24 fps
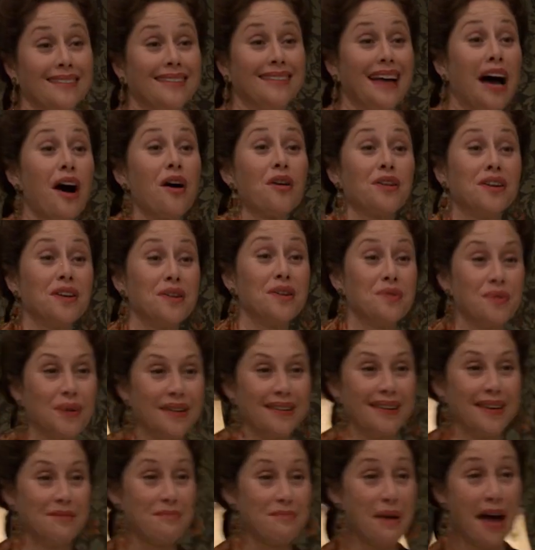Victoria's
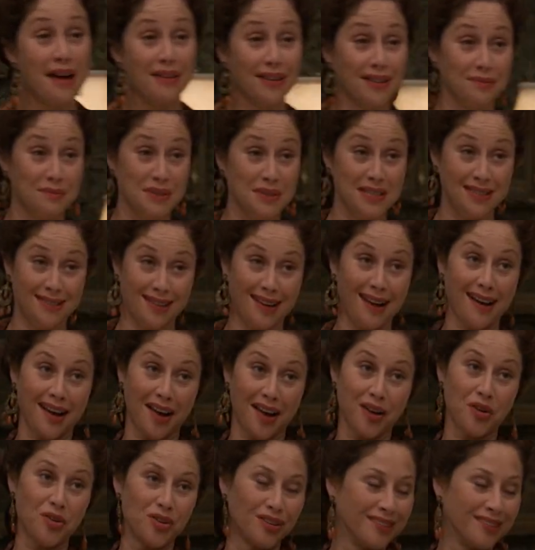mother gives them the bed they used